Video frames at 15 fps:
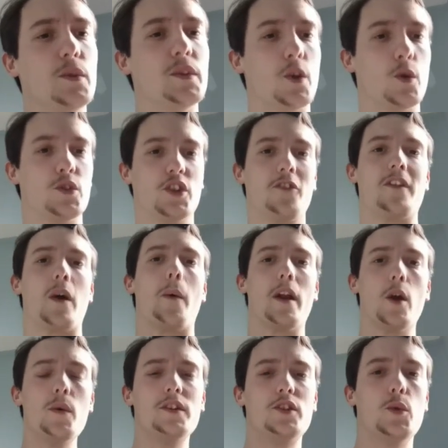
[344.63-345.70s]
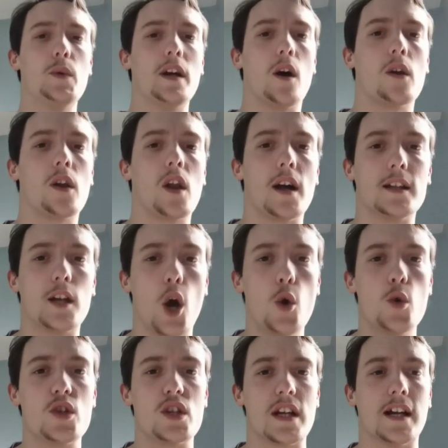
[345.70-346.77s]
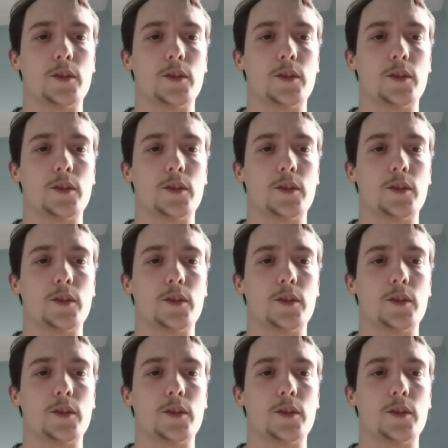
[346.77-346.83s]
into his own stuff now. I know he's doing online coaching